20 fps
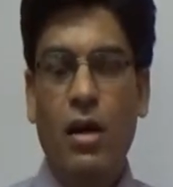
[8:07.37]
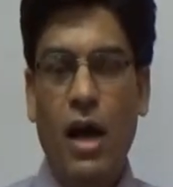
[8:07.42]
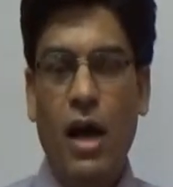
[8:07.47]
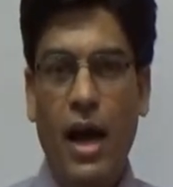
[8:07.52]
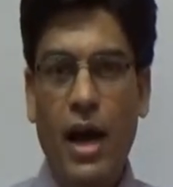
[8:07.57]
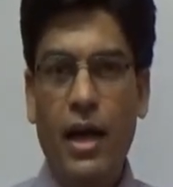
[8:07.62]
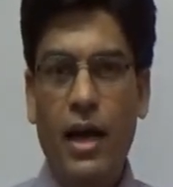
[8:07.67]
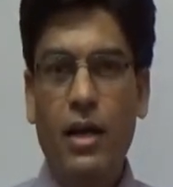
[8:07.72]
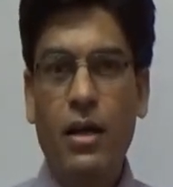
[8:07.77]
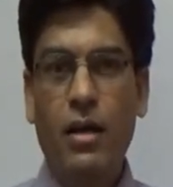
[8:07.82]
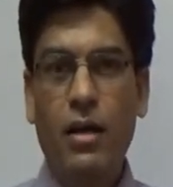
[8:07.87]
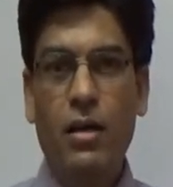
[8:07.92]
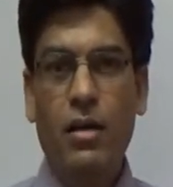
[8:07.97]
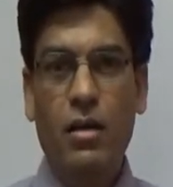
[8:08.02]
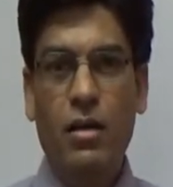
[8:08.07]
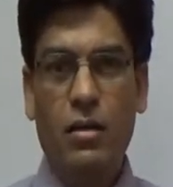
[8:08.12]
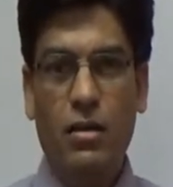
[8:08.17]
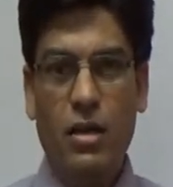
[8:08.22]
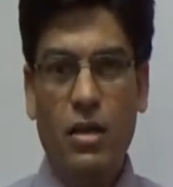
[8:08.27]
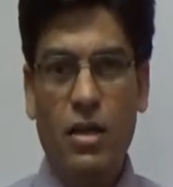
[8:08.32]
and
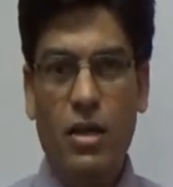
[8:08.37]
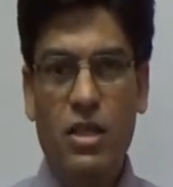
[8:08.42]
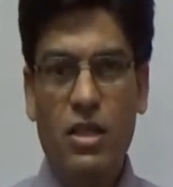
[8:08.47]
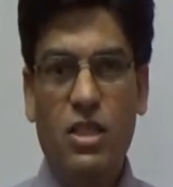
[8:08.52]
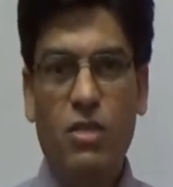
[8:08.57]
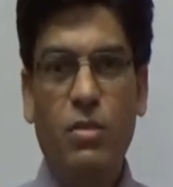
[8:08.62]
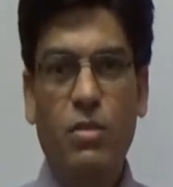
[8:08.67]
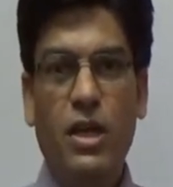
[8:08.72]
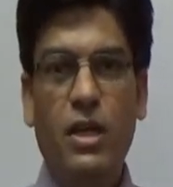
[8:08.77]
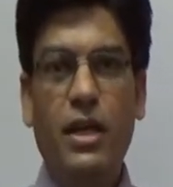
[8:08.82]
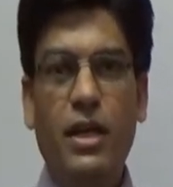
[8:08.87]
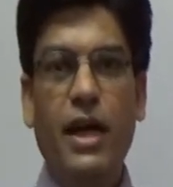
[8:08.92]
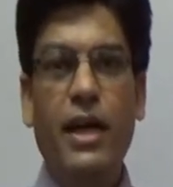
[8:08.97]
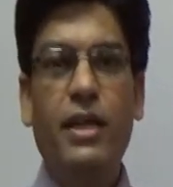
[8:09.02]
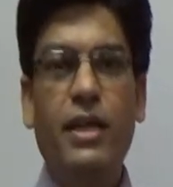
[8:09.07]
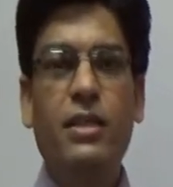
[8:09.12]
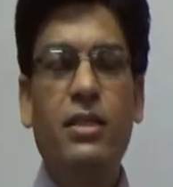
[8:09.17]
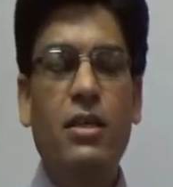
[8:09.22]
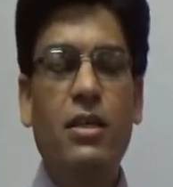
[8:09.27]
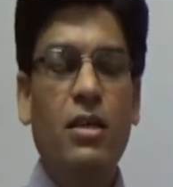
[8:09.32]
the customer
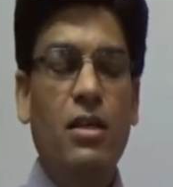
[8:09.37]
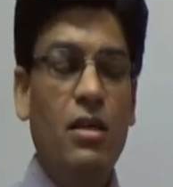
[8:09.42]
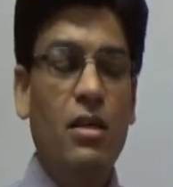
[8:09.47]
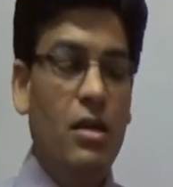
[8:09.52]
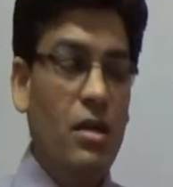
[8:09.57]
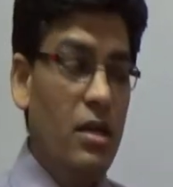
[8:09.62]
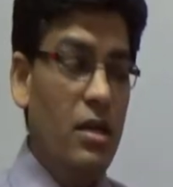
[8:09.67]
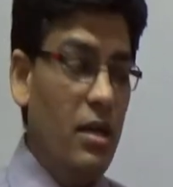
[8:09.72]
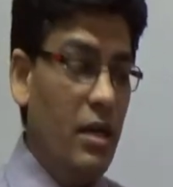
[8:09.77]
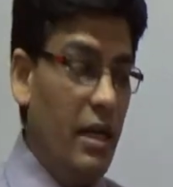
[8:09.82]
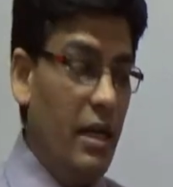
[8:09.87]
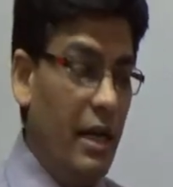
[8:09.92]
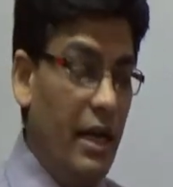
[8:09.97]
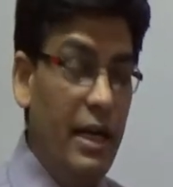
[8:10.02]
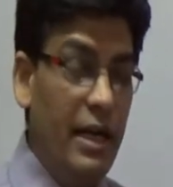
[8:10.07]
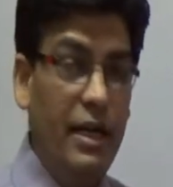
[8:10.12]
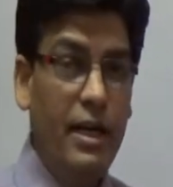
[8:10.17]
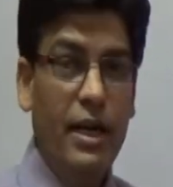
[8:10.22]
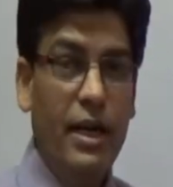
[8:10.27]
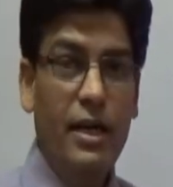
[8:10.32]
gets
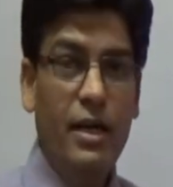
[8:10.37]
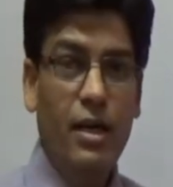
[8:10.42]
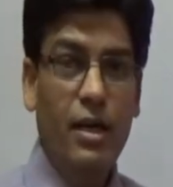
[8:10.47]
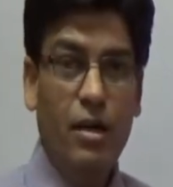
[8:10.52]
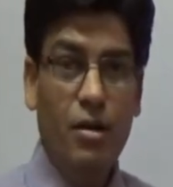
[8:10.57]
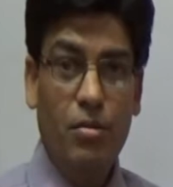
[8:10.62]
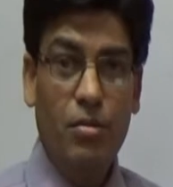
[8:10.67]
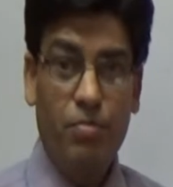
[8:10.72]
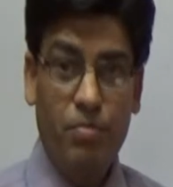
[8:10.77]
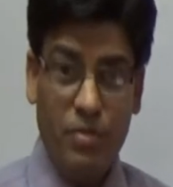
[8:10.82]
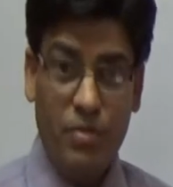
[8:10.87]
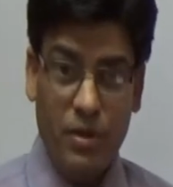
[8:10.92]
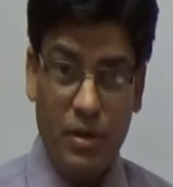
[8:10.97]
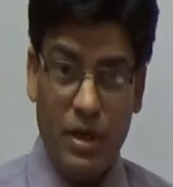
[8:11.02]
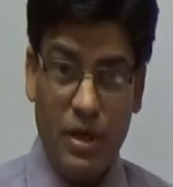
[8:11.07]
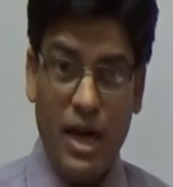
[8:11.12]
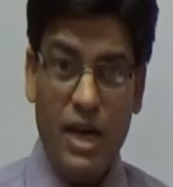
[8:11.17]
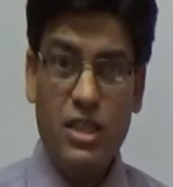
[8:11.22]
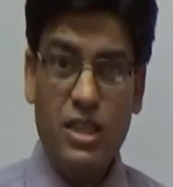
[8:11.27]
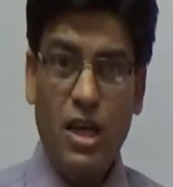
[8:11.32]

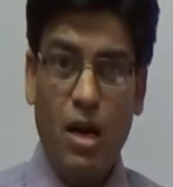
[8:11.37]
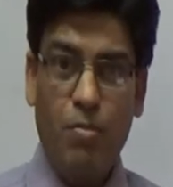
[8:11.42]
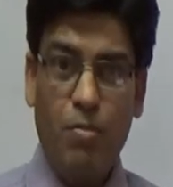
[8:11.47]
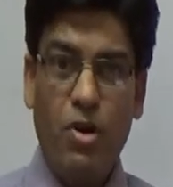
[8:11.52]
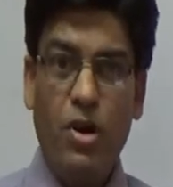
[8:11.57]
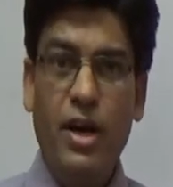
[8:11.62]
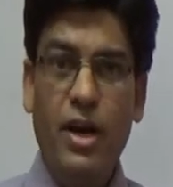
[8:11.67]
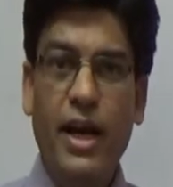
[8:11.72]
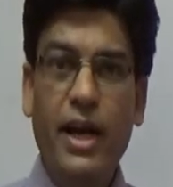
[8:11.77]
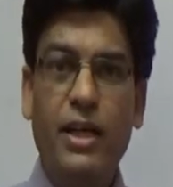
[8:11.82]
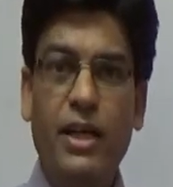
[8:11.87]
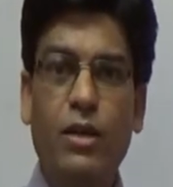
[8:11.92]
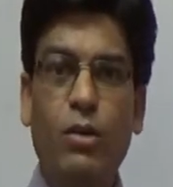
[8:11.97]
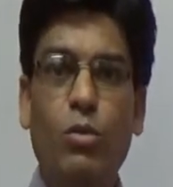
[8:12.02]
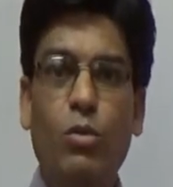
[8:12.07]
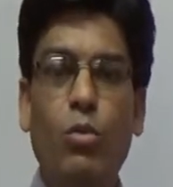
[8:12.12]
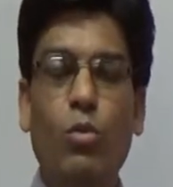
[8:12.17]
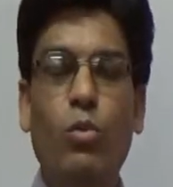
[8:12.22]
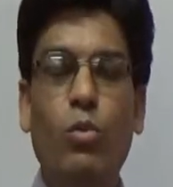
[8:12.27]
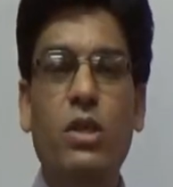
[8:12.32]
a product
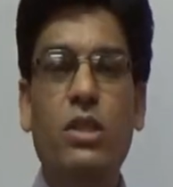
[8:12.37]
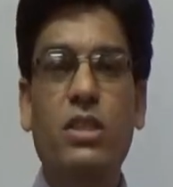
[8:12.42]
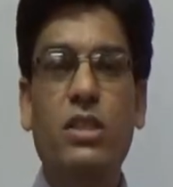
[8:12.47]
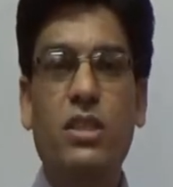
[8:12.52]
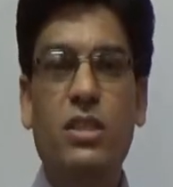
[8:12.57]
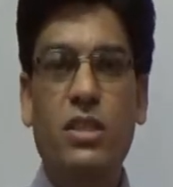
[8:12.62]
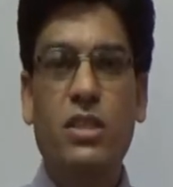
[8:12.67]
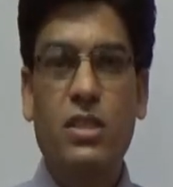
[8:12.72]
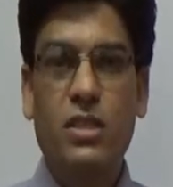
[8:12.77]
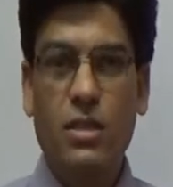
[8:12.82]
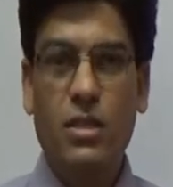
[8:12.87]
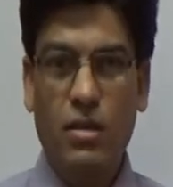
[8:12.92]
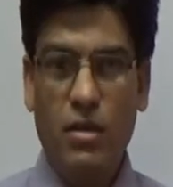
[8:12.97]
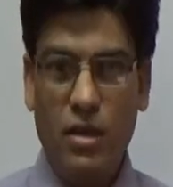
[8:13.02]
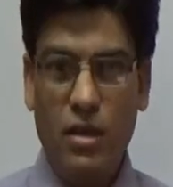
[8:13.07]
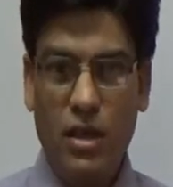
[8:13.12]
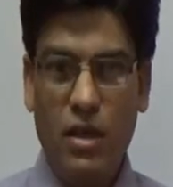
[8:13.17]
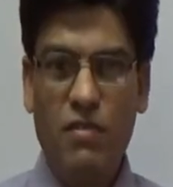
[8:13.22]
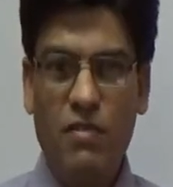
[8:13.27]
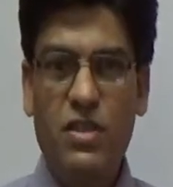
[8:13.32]
which
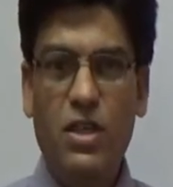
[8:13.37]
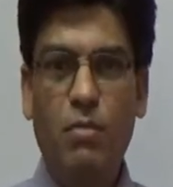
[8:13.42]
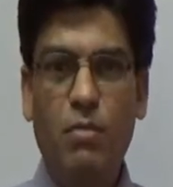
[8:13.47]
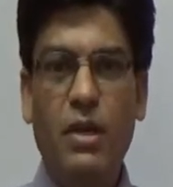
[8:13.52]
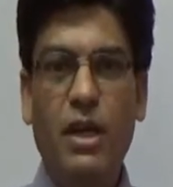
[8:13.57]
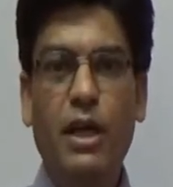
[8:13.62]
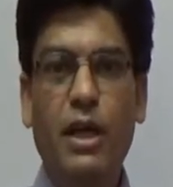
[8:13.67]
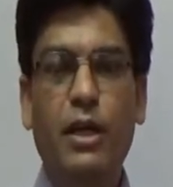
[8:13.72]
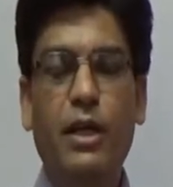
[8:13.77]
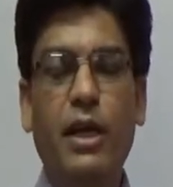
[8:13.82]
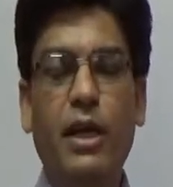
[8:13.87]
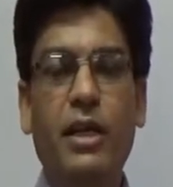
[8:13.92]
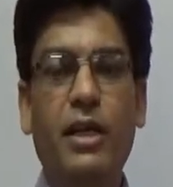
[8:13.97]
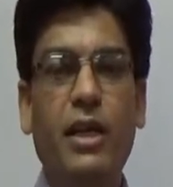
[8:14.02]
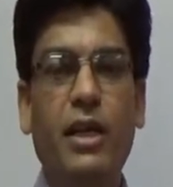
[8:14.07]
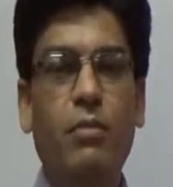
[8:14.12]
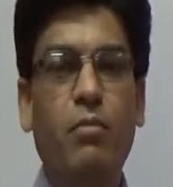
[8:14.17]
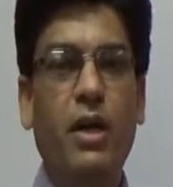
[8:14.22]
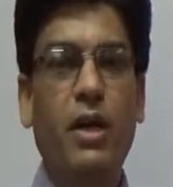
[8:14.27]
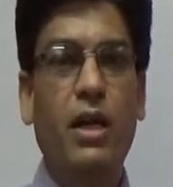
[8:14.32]
gives him
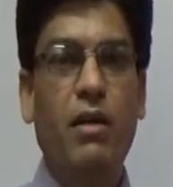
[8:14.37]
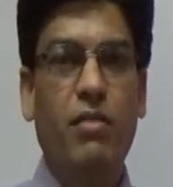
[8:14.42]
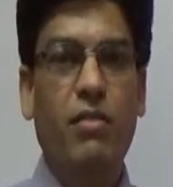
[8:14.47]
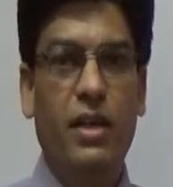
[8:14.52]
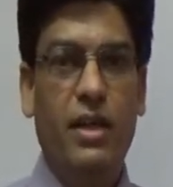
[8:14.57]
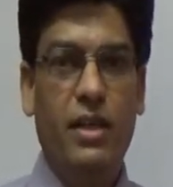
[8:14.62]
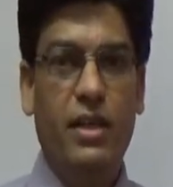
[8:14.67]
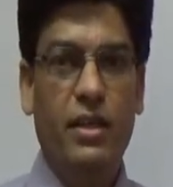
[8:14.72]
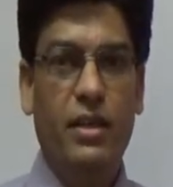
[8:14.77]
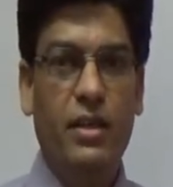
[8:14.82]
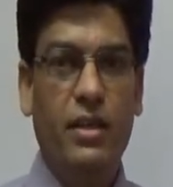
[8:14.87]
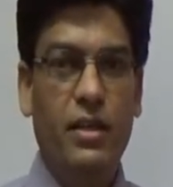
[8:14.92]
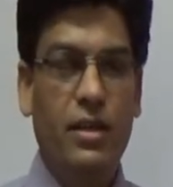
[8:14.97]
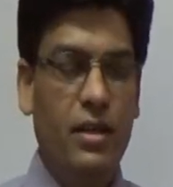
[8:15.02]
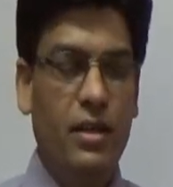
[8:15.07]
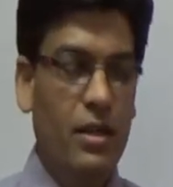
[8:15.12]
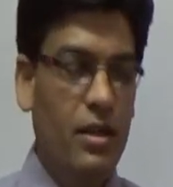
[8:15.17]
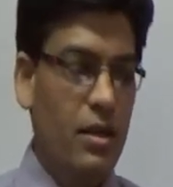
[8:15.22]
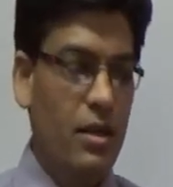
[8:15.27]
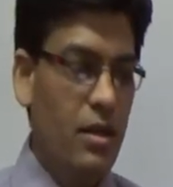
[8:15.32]
intended benefit.
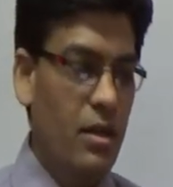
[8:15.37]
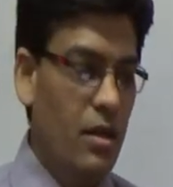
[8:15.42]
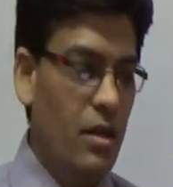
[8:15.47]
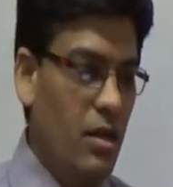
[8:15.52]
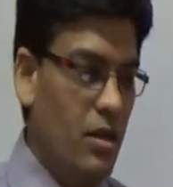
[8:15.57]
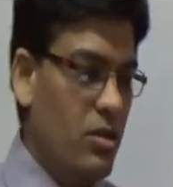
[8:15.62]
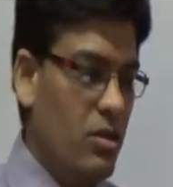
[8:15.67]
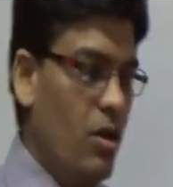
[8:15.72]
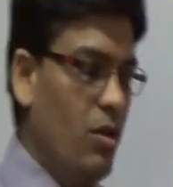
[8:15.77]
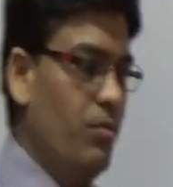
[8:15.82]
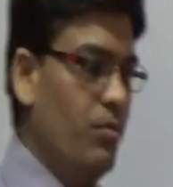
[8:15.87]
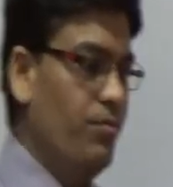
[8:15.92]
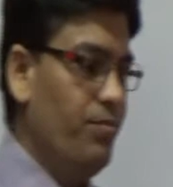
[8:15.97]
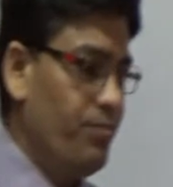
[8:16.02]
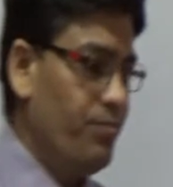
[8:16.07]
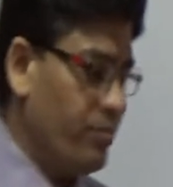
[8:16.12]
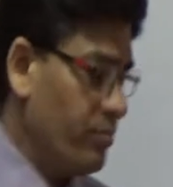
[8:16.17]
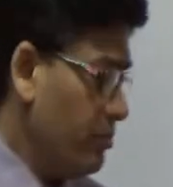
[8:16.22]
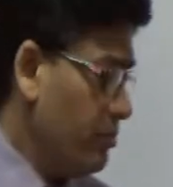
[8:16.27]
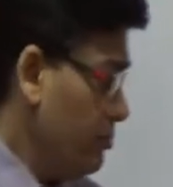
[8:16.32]
So,
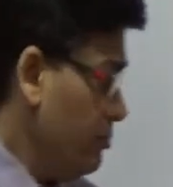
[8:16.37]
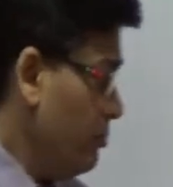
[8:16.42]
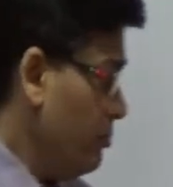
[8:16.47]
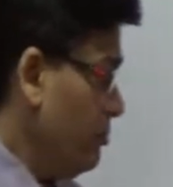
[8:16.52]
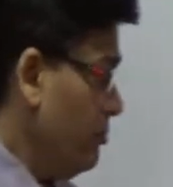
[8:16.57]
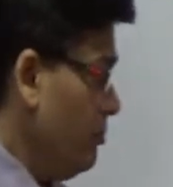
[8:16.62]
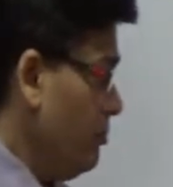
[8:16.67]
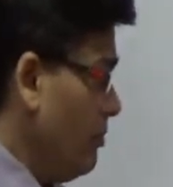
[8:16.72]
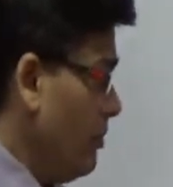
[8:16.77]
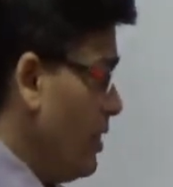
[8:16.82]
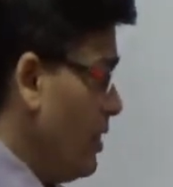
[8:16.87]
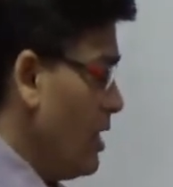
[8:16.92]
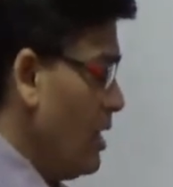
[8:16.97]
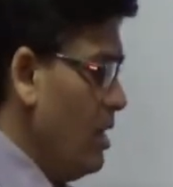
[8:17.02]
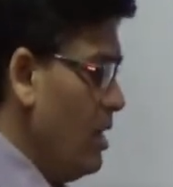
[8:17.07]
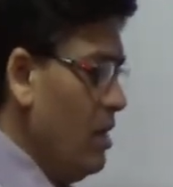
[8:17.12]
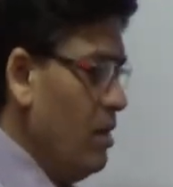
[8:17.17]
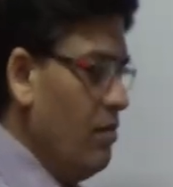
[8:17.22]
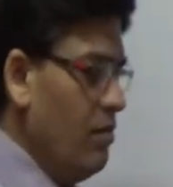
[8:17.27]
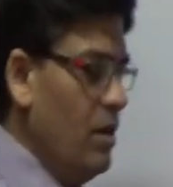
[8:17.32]

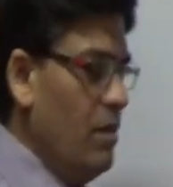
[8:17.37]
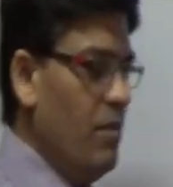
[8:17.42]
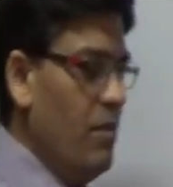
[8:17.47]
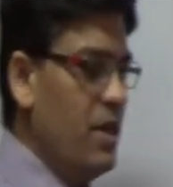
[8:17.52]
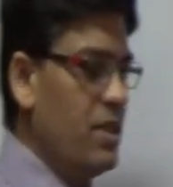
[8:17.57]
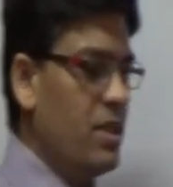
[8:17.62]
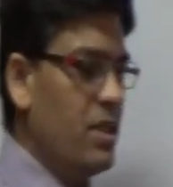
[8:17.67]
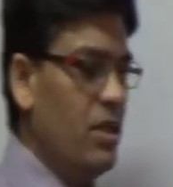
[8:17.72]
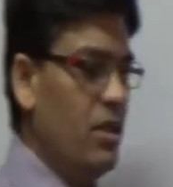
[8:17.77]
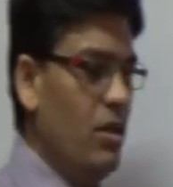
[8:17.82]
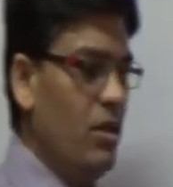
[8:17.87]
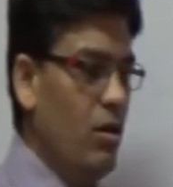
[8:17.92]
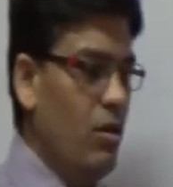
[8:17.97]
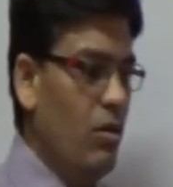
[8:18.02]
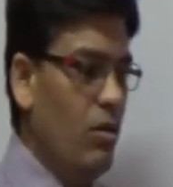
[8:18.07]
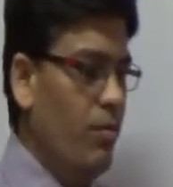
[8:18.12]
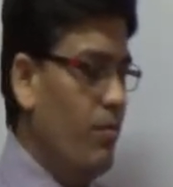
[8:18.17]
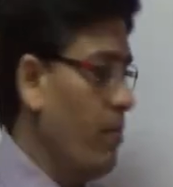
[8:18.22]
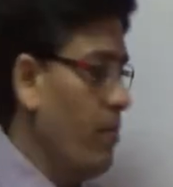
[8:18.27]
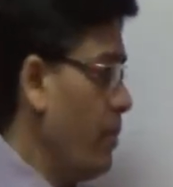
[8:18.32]
we must
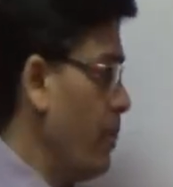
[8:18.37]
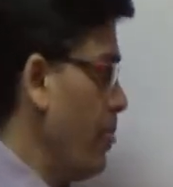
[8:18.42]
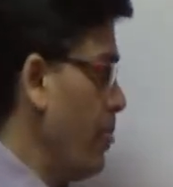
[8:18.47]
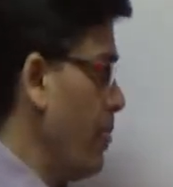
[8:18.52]
know